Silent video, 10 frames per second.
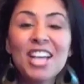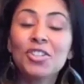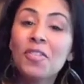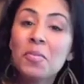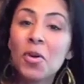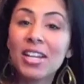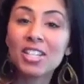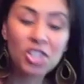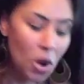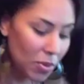So every morning,
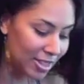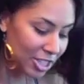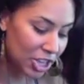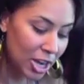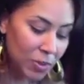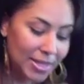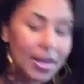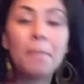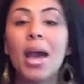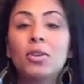start with a generous
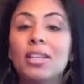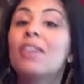amount of